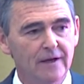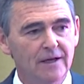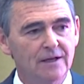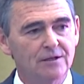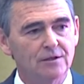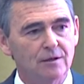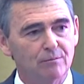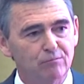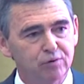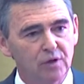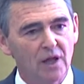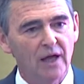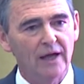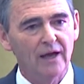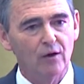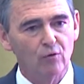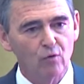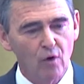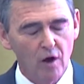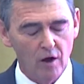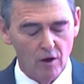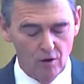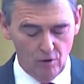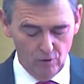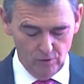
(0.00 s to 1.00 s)
to play a
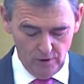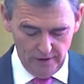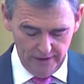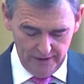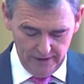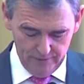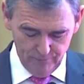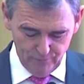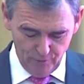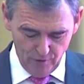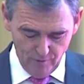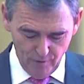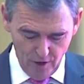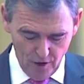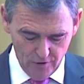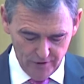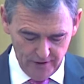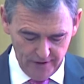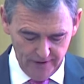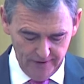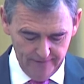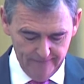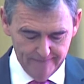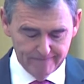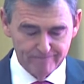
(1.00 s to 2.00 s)
role in
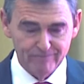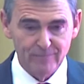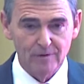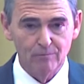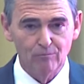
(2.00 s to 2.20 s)
promoting